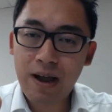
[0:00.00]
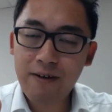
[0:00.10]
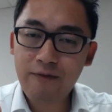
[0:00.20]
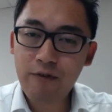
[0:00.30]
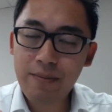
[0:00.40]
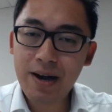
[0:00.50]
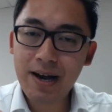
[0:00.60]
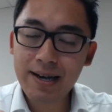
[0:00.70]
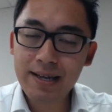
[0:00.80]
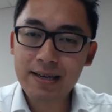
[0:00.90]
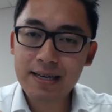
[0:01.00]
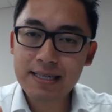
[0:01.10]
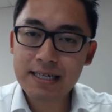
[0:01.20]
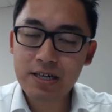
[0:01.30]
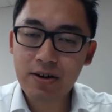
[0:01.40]
how free marketing
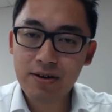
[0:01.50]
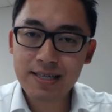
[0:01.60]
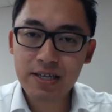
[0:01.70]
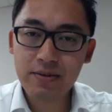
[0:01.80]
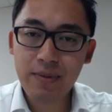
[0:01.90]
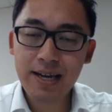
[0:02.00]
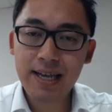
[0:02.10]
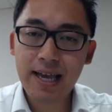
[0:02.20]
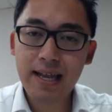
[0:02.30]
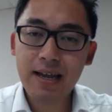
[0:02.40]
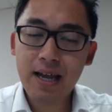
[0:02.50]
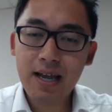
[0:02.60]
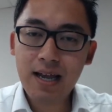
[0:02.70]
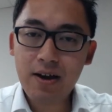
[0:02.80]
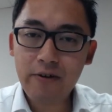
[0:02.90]
is actually costing you money. And
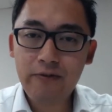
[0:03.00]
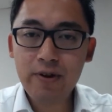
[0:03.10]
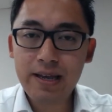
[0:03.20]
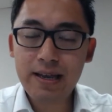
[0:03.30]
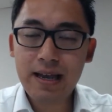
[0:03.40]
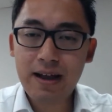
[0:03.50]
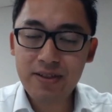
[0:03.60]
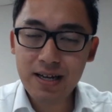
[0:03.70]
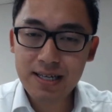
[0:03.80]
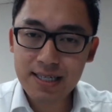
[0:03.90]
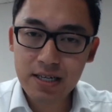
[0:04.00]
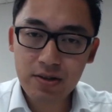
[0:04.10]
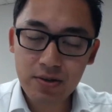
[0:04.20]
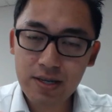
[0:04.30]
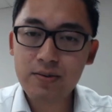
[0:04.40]
hopefully, after
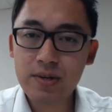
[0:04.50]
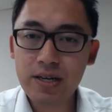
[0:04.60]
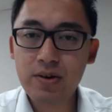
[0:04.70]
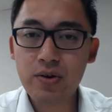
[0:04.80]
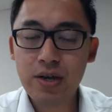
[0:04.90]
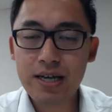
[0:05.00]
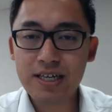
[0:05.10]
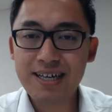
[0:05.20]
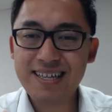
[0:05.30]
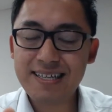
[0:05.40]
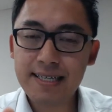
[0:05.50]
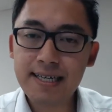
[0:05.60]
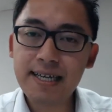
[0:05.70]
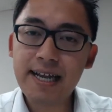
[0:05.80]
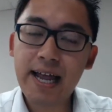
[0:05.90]
listening to this video, you actually can
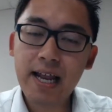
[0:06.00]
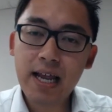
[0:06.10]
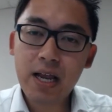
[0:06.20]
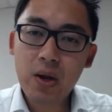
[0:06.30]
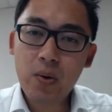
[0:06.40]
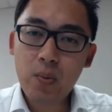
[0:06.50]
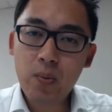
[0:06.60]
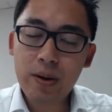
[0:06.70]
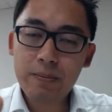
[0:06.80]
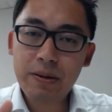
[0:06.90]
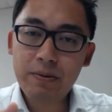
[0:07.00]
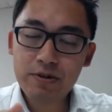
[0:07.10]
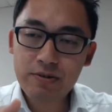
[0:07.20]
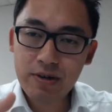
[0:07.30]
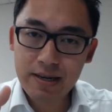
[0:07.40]
see that when people
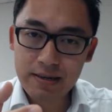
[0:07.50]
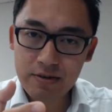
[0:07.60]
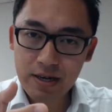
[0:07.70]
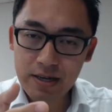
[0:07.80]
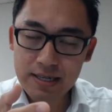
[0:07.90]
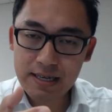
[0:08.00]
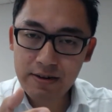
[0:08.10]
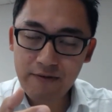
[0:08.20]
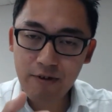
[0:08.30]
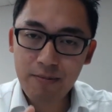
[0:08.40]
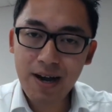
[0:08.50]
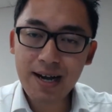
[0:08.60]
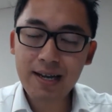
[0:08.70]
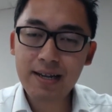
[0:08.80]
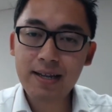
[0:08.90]
try to sell you free
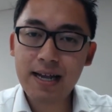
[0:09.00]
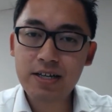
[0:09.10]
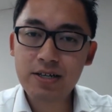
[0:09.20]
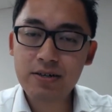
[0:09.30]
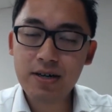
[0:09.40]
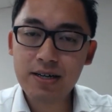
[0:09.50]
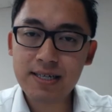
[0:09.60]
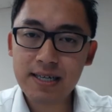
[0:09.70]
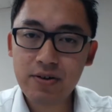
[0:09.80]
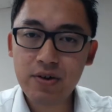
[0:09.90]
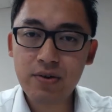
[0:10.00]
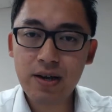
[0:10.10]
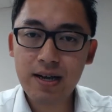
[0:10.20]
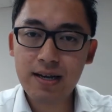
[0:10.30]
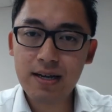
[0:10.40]
marketing, they're actually trying to sell you
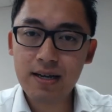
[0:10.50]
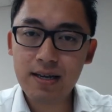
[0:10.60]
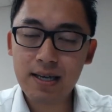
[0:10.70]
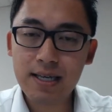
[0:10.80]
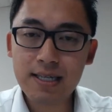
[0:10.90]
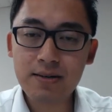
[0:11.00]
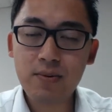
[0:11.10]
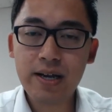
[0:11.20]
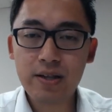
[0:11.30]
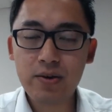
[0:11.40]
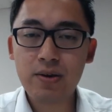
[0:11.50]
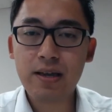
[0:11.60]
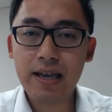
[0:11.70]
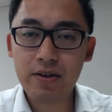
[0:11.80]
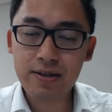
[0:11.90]
an easier way to
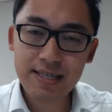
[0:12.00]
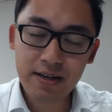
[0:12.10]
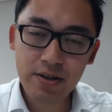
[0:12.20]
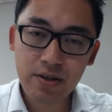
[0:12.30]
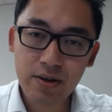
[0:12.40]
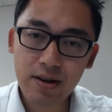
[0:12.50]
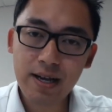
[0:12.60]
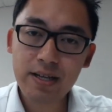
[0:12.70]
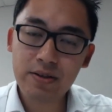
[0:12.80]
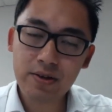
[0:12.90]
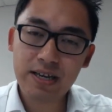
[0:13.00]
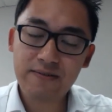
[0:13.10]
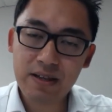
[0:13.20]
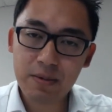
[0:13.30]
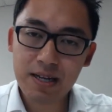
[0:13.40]
get you to sign the dotted line to
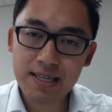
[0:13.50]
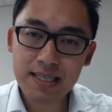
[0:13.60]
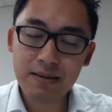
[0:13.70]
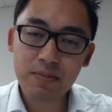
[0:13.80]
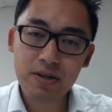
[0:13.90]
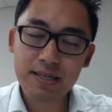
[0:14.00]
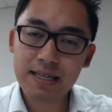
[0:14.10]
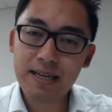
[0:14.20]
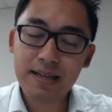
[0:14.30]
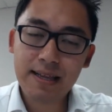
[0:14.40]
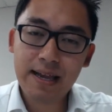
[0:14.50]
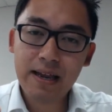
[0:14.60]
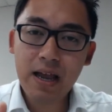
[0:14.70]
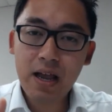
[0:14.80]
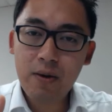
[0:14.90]
give them the listing, because at the end of the
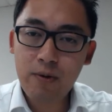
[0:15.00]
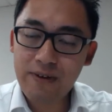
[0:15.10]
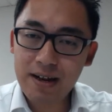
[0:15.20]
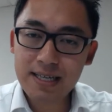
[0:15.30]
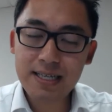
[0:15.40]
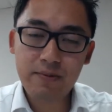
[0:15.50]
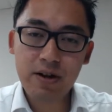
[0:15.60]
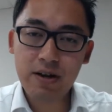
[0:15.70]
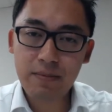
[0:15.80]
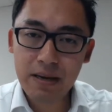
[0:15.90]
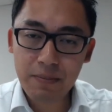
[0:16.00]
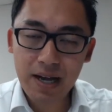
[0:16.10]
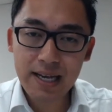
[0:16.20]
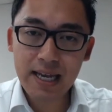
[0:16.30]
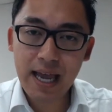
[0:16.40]
day, without listing, we're not going to make
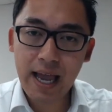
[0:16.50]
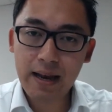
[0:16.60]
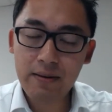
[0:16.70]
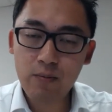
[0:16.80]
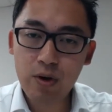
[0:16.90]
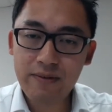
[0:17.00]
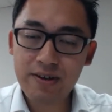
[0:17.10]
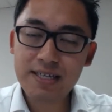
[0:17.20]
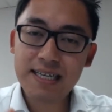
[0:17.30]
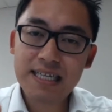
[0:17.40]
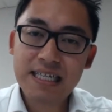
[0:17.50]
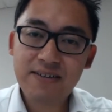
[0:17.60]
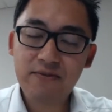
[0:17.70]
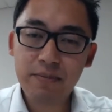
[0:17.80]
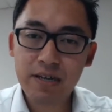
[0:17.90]
money. And whatever is
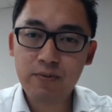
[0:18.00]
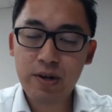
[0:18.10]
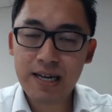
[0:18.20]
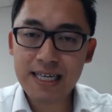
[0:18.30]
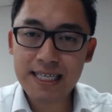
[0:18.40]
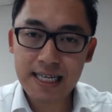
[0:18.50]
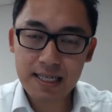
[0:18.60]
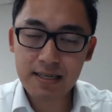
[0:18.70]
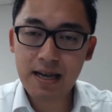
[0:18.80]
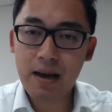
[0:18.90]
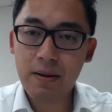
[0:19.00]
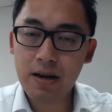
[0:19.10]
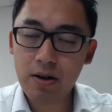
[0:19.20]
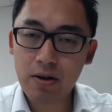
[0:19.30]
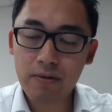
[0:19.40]
easiest for me to win listings,
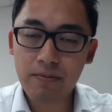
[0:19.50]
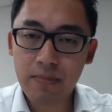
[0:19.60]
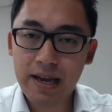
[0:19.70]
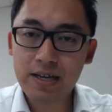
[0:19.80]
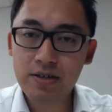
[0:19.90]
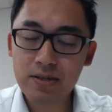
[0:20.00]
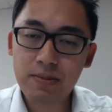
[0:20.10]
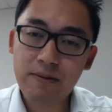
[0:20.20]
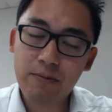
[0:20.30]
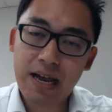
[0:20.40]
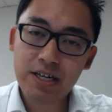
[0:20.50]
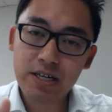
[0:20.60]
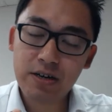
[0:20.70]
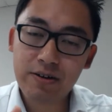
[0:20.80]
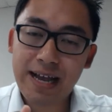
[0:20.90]
a lot of agents might
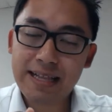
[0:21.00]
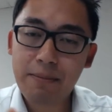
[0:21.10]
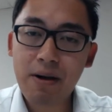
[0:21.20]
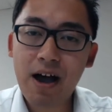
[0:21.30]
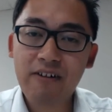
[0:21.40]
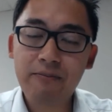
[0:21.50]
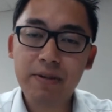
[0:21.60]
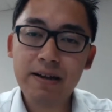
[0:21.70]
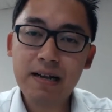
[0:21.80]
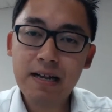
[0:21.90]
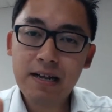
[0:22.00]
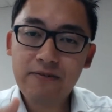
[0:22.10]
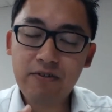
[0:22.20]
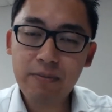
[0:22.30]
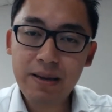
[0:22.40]
actually go down that path. But
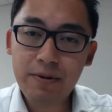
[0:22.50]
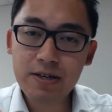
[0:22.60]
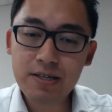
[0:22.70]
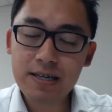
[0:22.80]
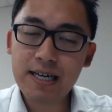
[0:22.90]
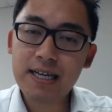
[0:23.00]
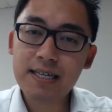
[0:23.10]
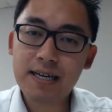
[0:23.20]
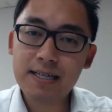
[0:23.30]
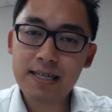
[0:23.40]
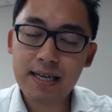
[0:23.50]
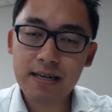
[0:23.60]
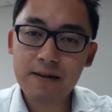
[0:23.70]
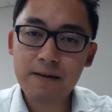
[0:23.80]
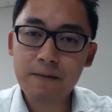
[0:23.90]
for me personally, it's like
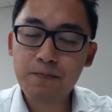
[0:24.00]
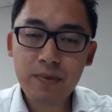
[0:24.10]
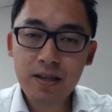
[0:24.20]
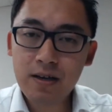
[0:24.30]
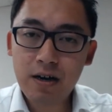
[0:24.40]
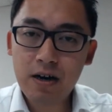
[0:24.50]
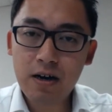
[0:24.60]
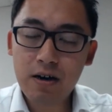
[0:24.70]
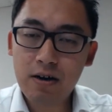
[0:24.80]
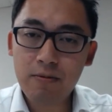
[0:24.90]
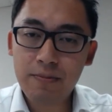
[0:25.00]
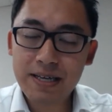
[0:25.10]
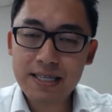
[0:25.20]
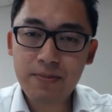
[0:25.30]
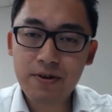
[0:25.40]
seeing a
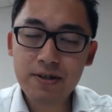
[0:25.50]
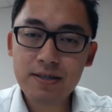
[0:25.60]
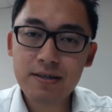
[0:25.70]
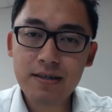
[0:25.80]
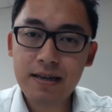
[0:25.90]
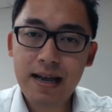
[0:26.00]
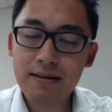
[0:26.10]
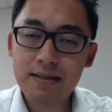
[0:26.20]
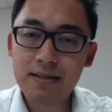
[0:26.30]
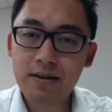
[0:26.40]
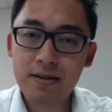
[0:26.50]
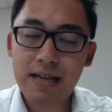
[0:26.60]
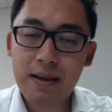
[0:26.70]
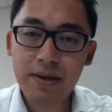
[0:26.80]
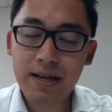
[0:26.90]
obese person that's got
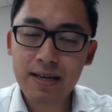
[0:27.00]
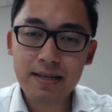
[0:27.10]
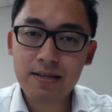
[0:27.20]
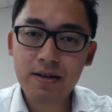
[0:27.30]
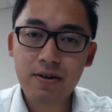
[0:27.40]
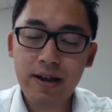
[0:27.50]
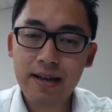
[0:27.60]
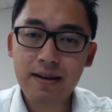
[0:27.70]
diabetes, and